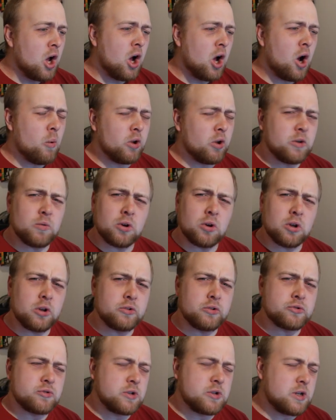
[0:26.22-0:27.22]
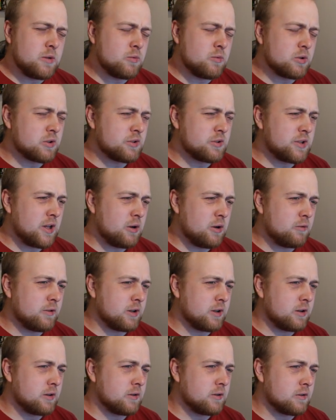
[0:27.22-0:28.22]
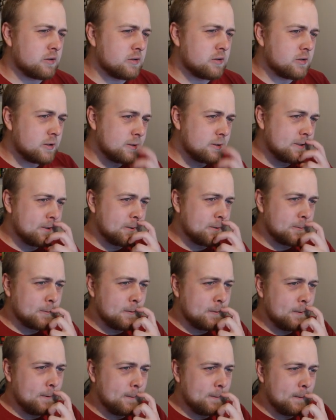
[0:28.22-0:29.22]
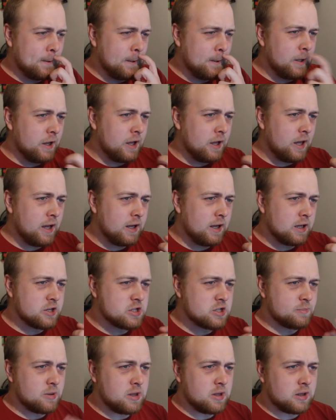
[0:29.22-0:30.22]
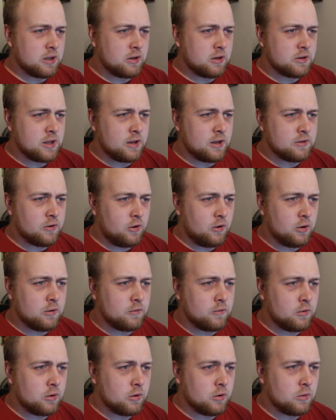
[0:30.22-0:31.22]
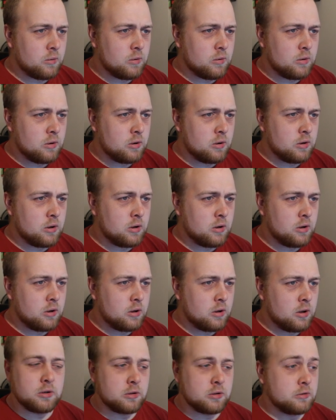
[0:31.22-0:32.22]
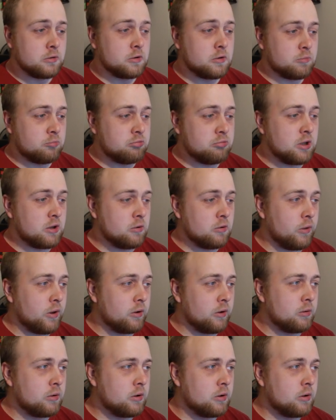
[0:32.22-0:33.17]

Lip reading: I wonder what country would sell these. I don't know. English speaking, because it has olive oil. It's pretty cool though.